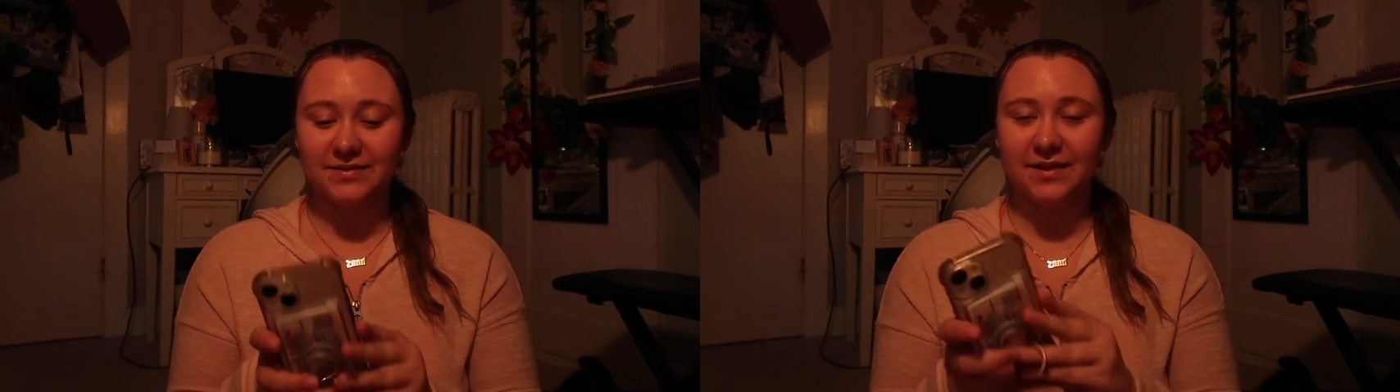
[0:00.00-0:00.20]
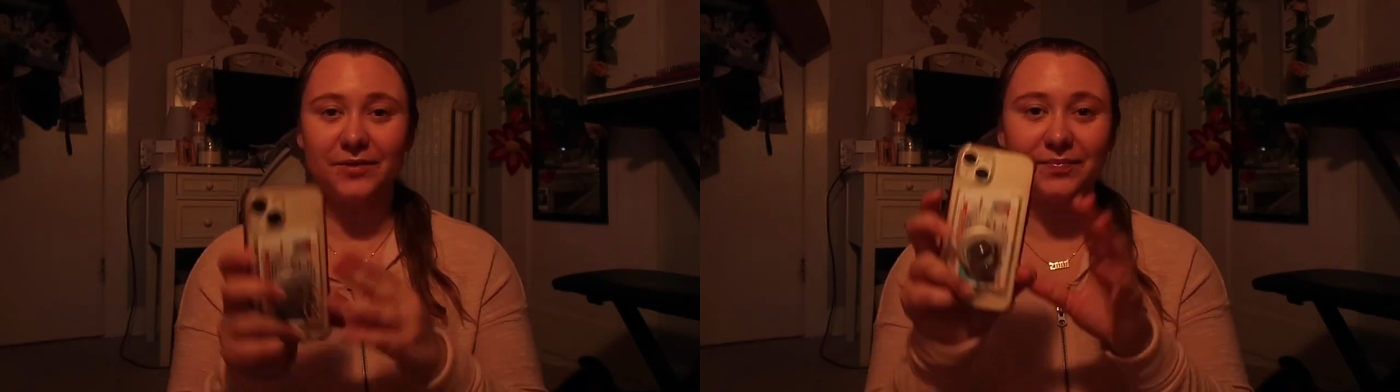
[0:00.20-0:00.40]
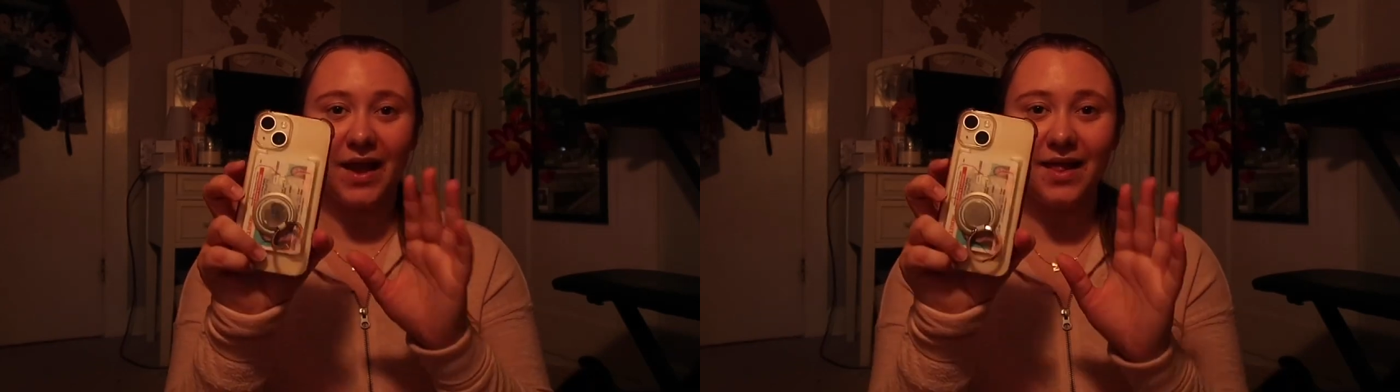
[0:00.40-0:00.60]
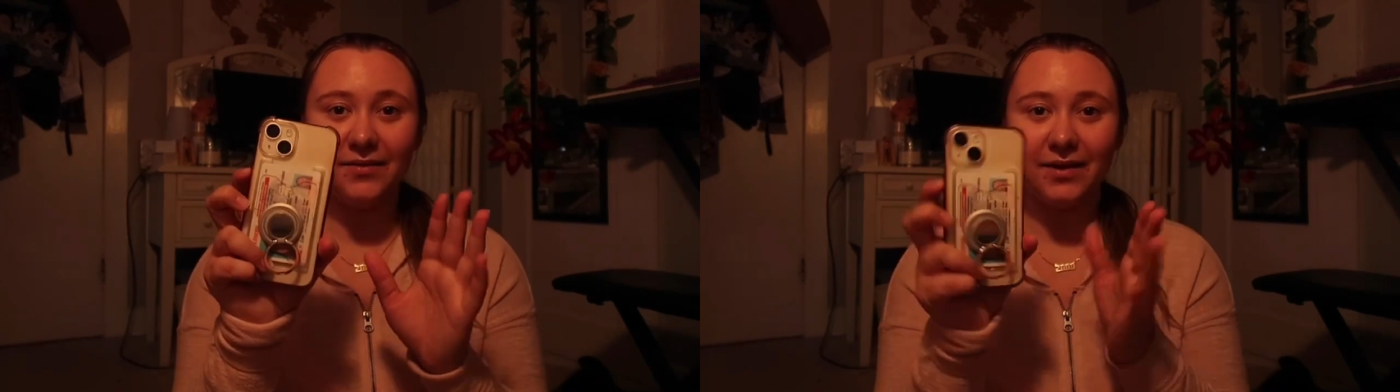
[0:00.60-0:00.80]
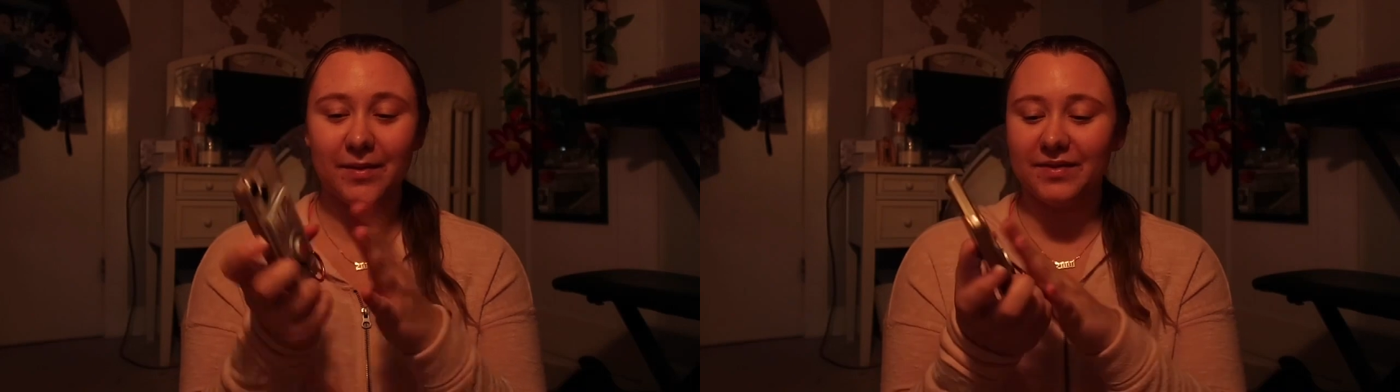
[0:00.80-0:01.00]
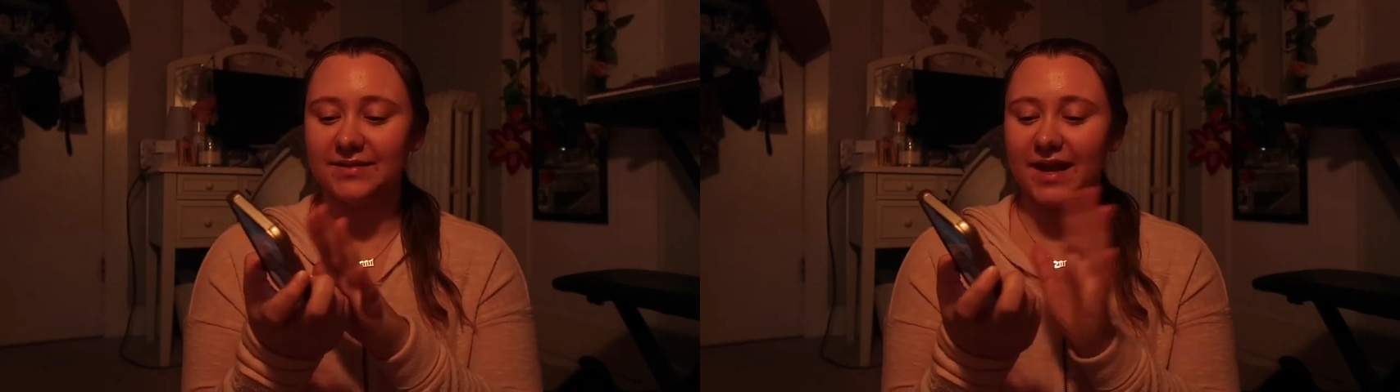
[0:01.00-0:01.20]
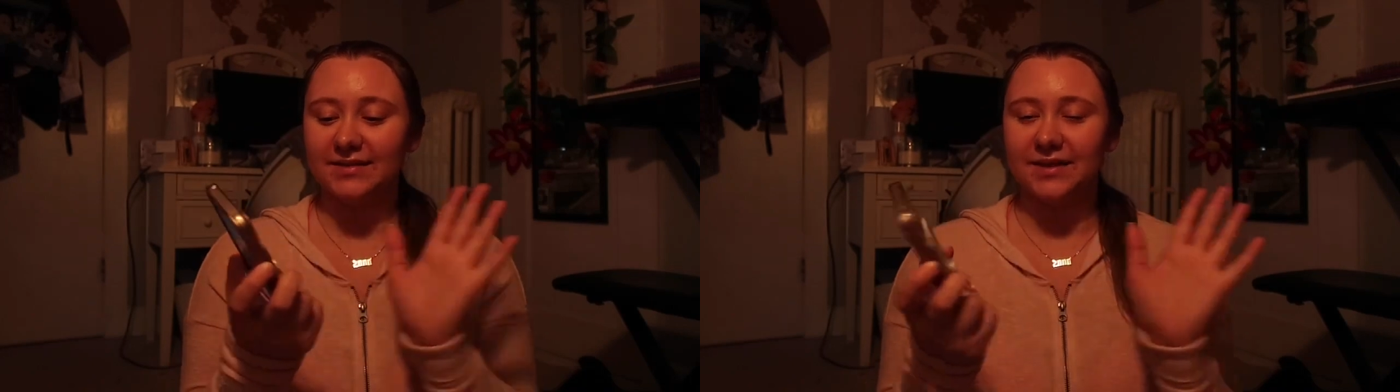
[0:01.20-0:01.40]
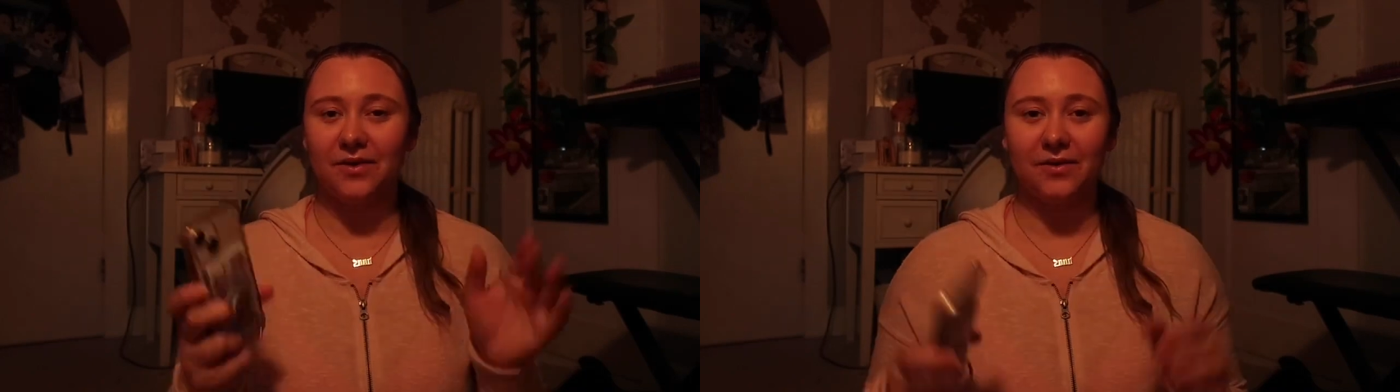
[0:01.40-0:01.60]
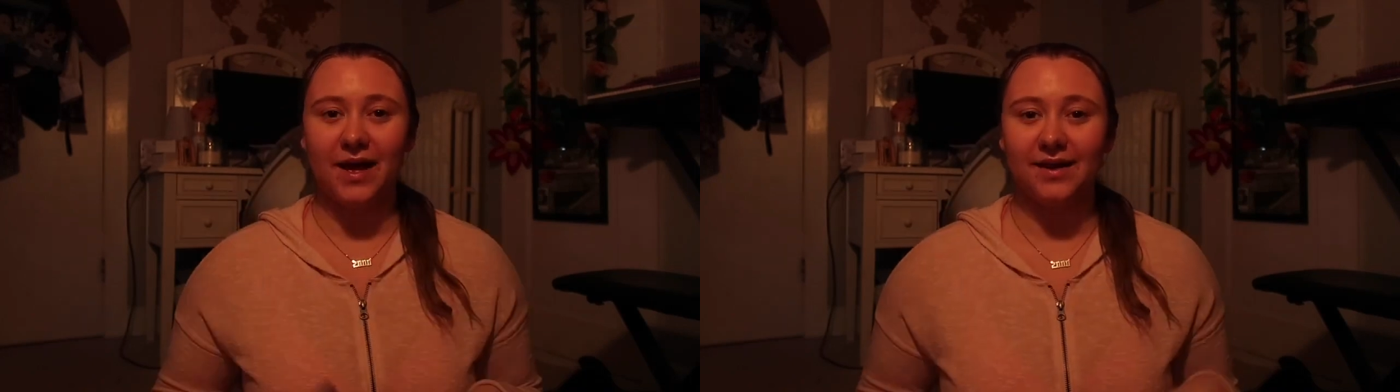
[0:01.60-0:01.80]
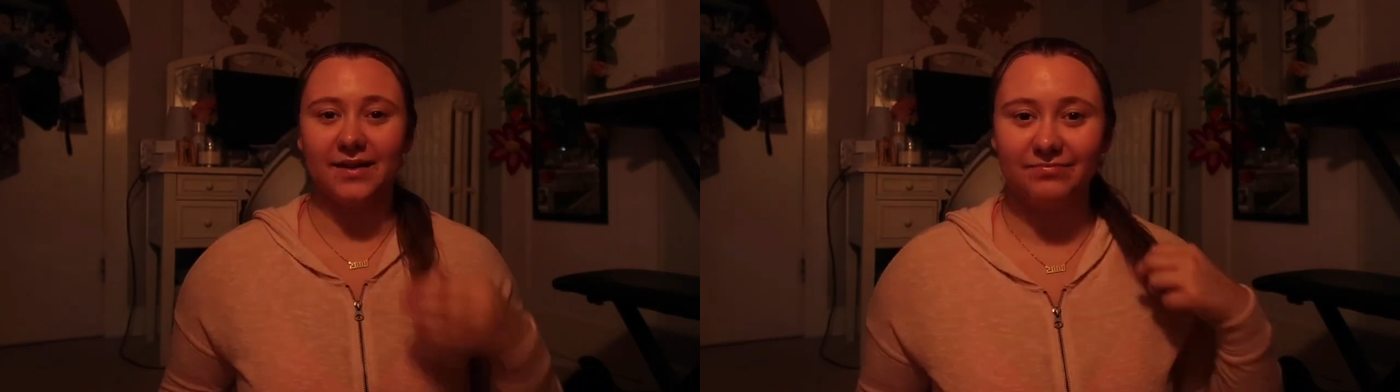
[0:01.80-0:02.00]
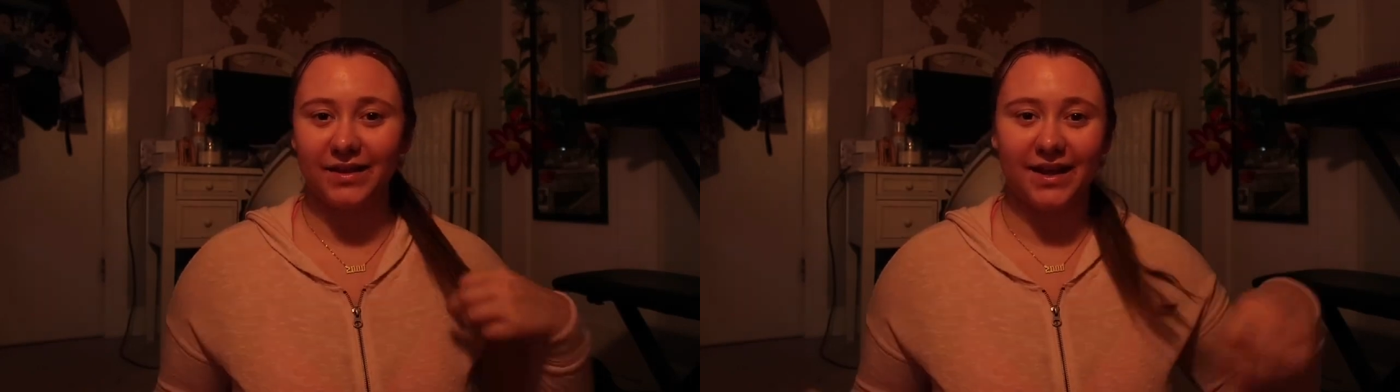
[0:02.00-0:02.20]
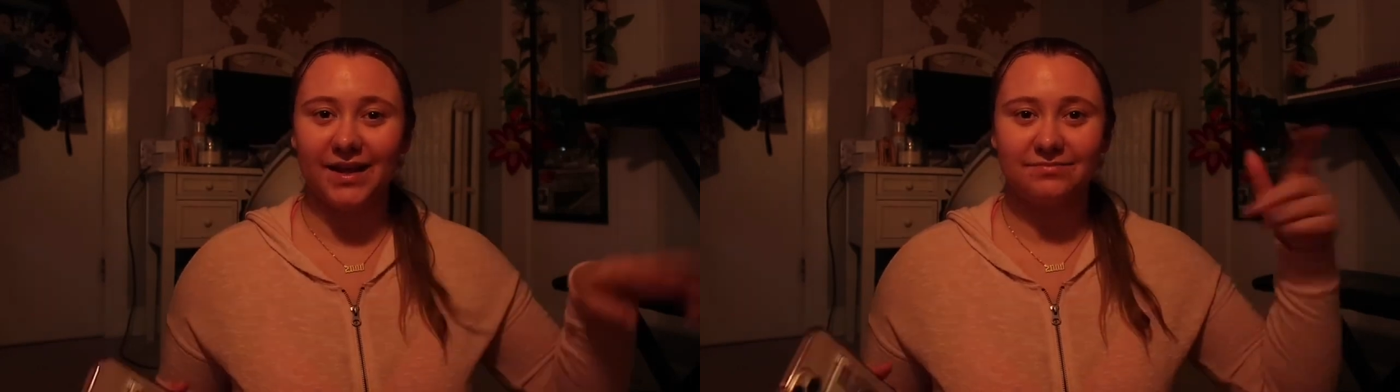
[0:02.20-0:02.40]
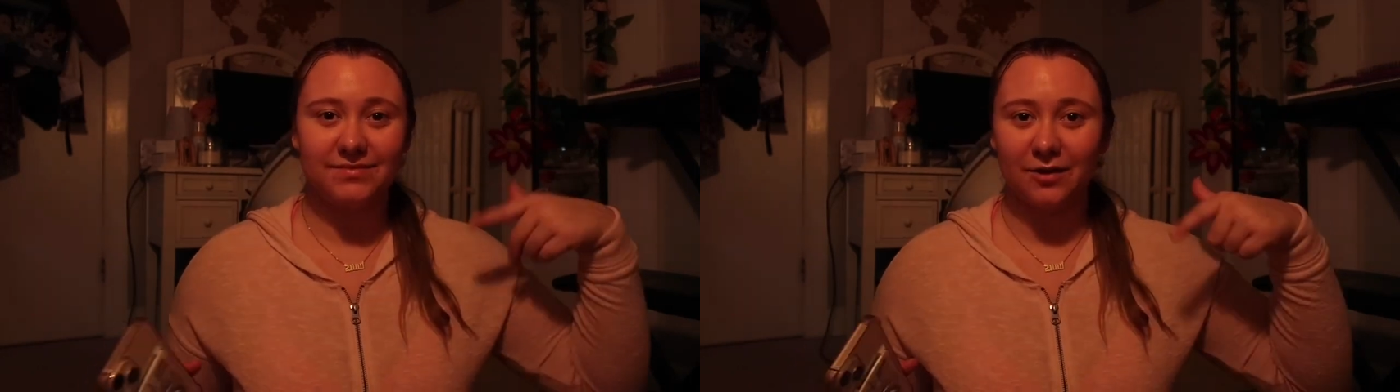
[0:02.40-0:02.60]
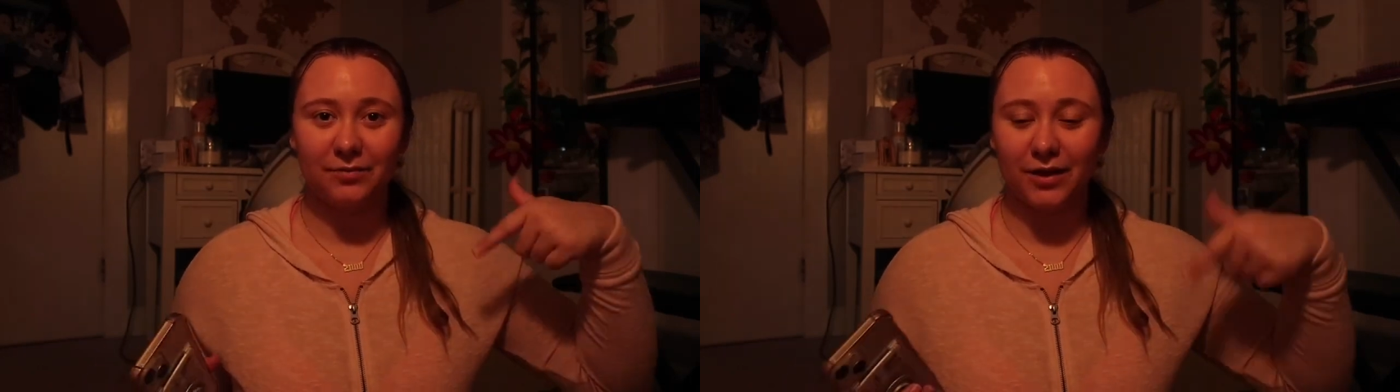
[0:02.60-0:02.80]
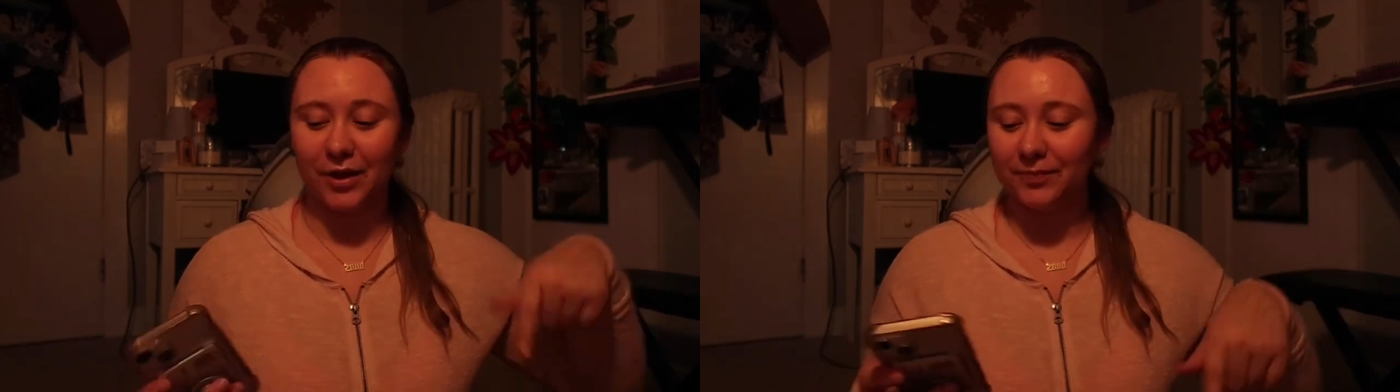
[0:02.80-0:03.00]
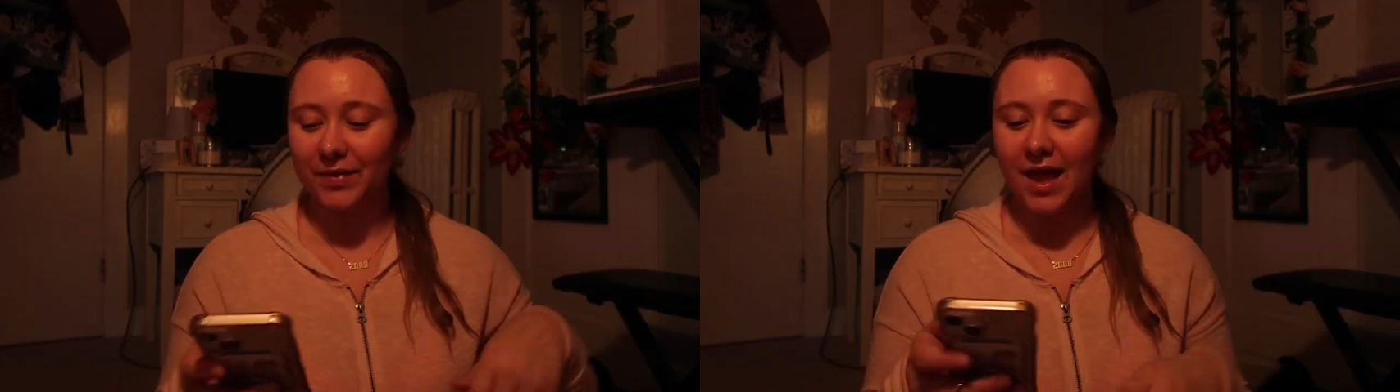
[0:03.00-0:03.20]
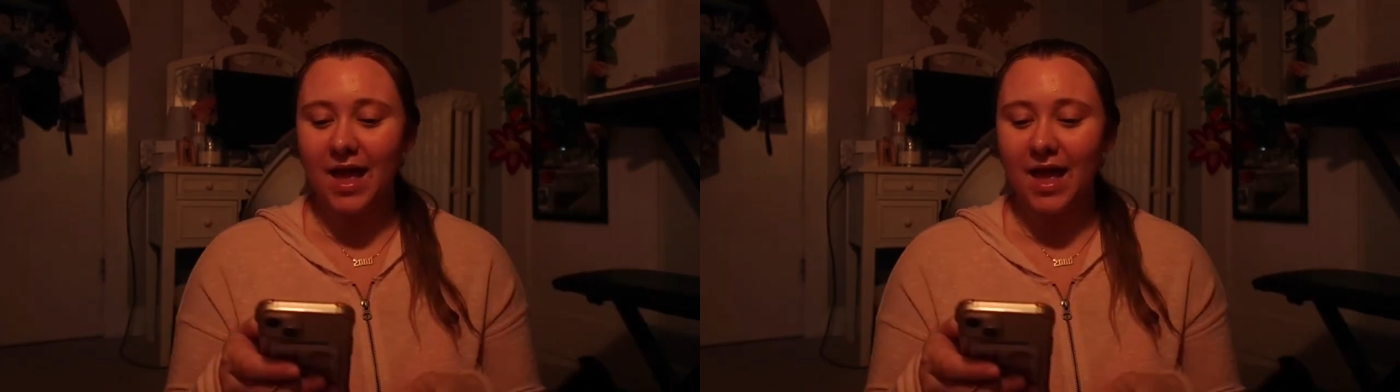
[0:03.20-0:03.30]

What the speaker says: So highly recommend this case. I'll go ahead and like link it down below,